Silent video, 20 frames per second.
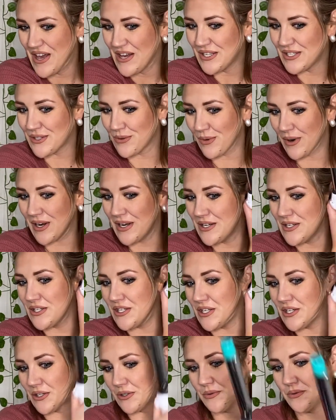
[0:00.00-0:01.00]
So we're gonna
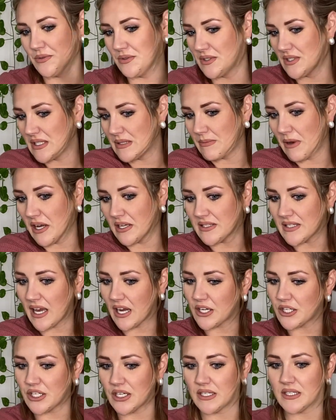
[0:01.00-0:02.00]
do small
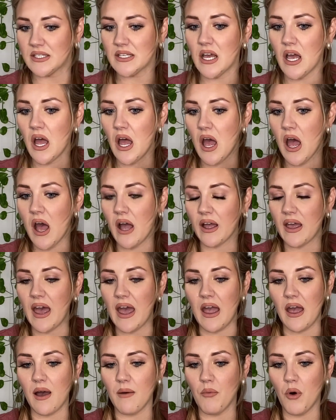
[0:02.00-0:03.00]
sections.
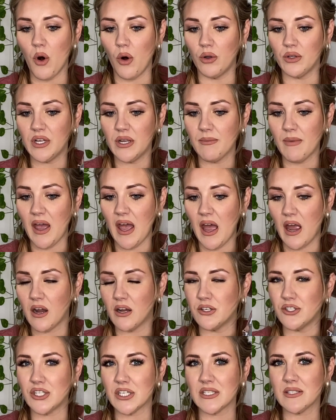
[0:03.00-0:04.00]
Okay, I'm holding my
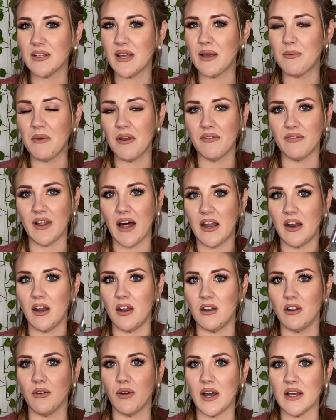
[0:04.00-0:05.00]
iron just like my flat
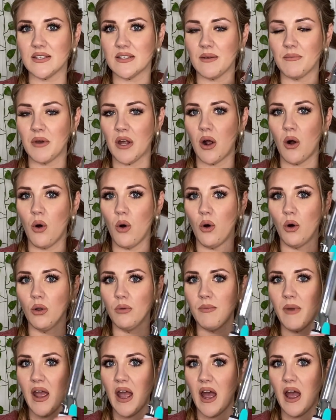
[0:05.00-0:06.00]
iron, you guys. I'm gonna
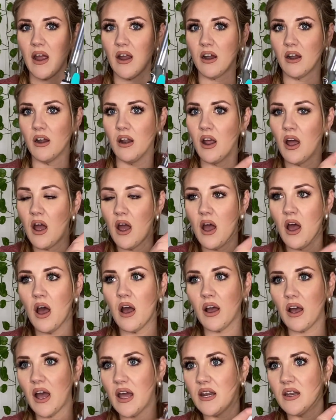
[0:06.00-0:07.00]
hold my iron
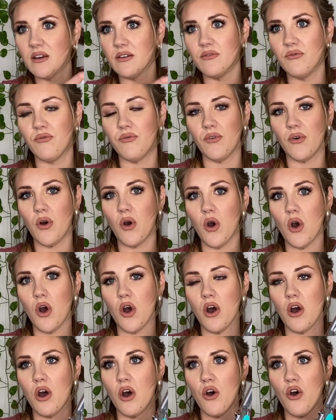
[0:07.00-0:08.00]
kind of
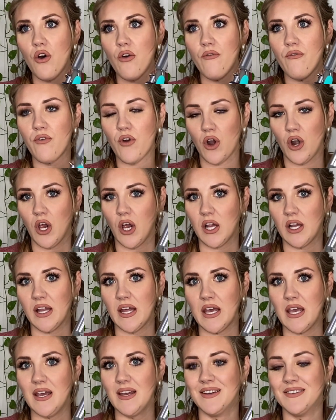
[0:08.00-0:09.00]

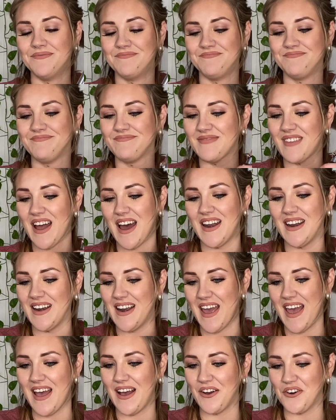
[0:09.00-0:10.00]
vertically at
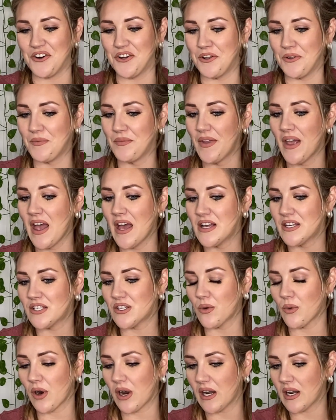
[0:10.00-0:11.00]
an angle.
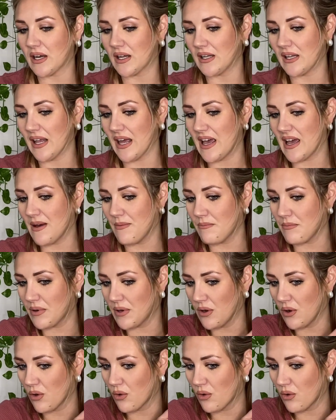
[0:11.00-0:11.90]
So we're gonna clamp